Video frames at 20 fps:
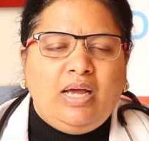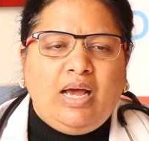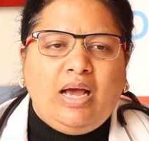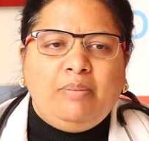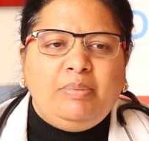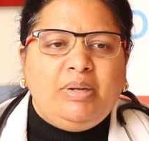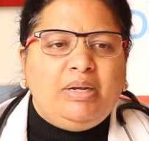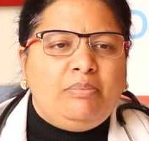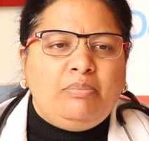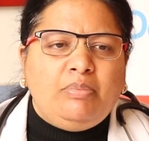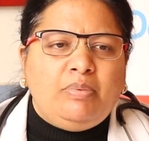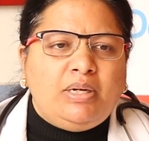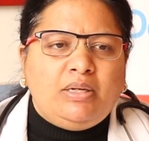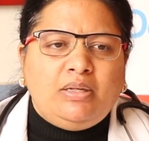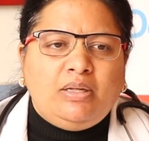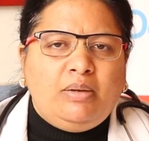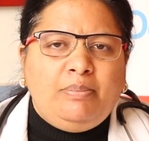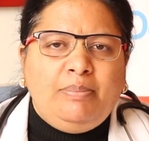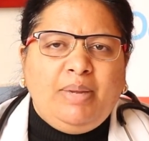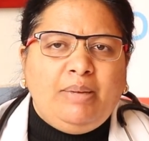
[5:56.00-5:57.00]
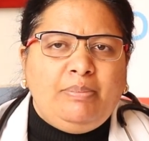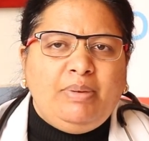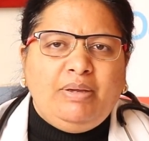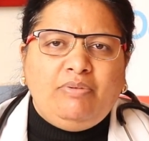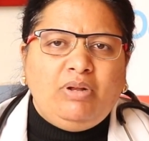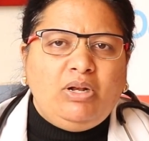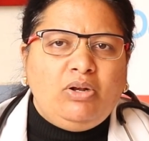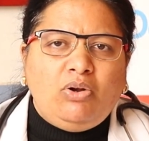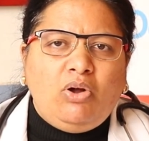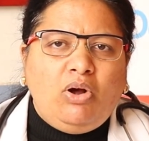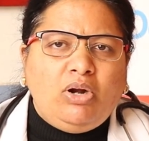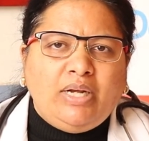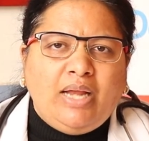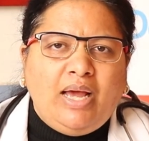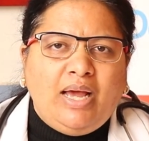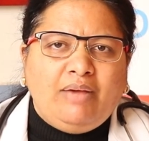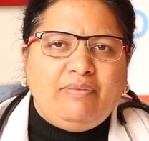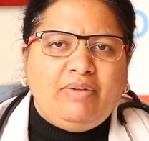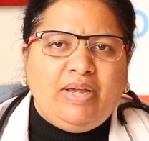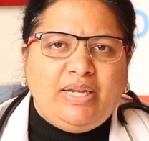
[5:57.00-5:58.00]
I mean, a baby will not
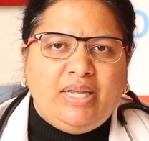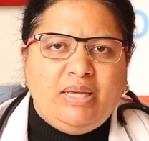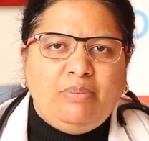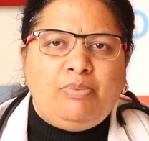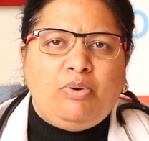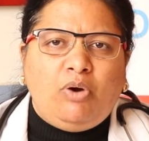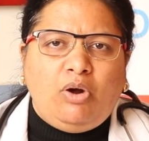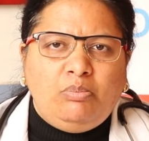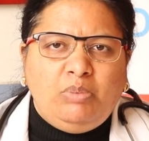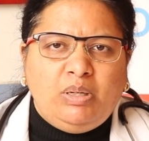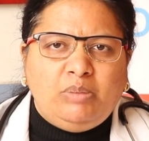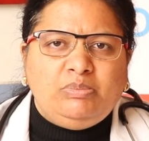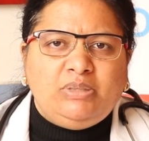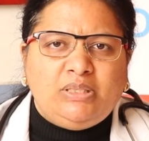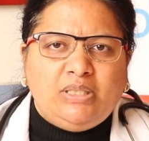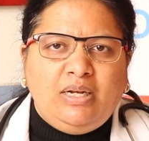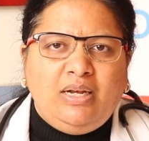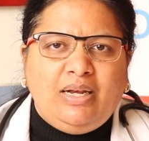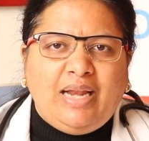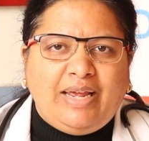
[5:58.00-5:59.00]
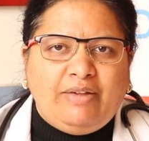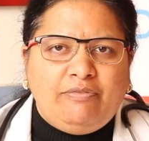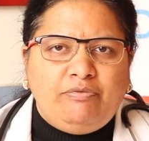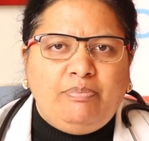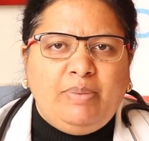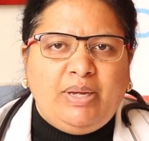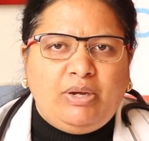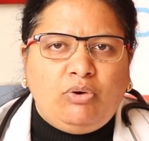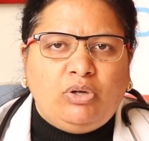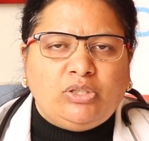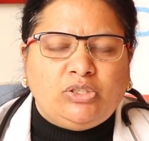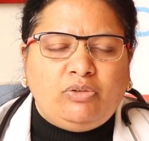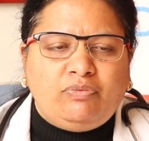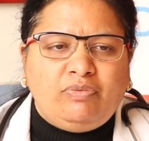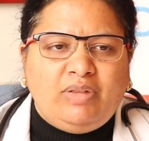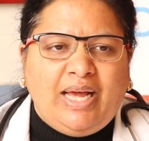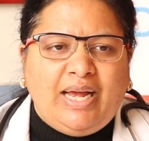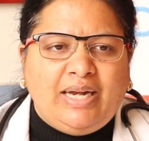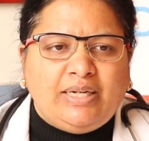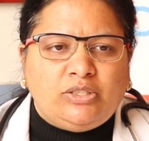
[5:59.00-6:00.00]
have any problems in life because
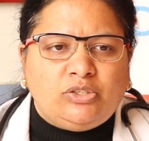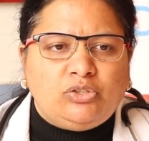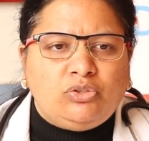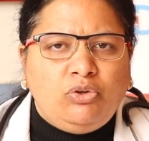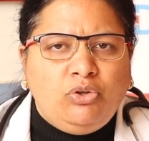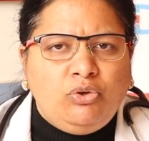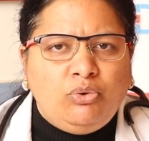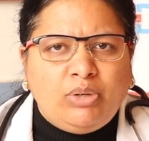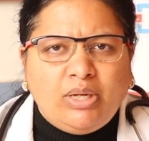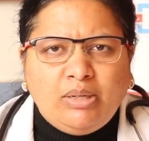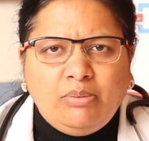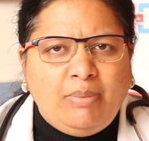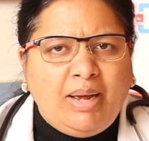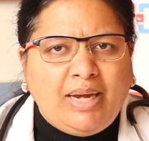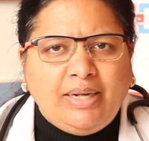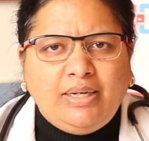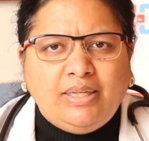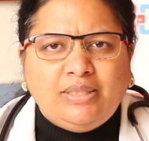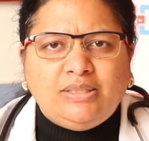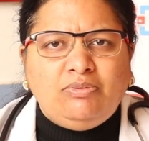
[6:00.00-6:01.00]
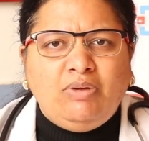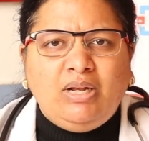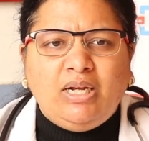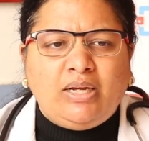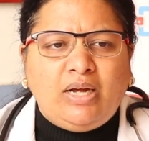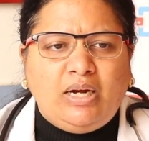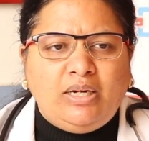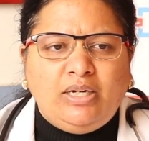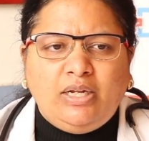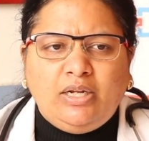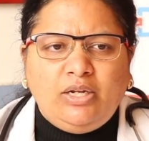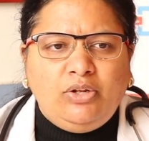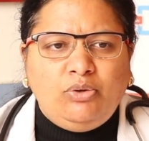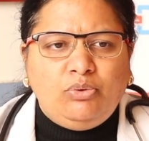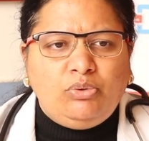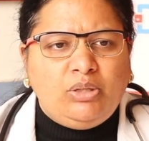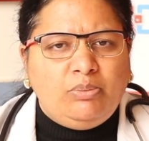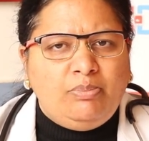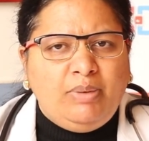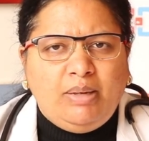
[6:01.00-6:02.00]
of that. So you might as well
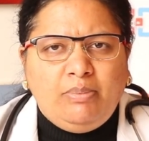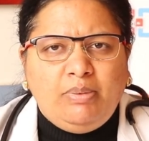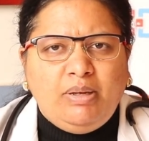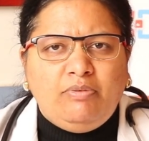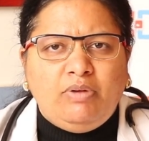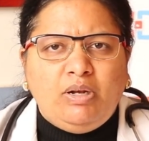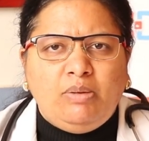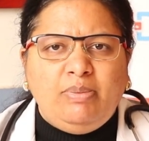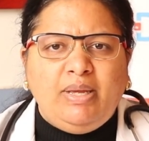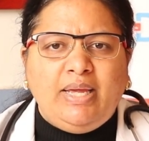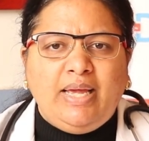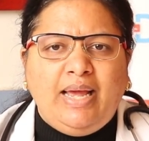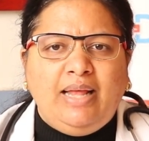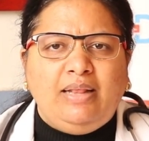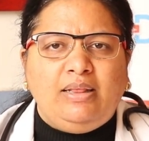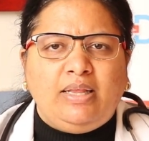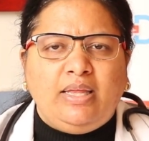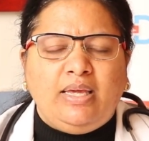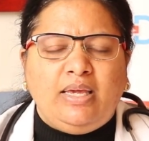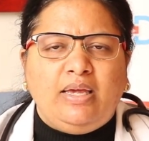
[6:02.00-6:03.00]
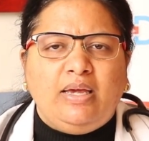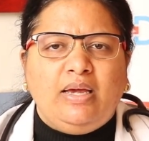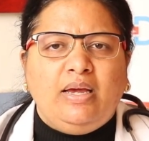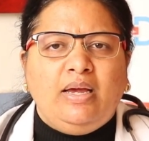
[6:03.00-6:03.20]
continue, the baby will be healthy.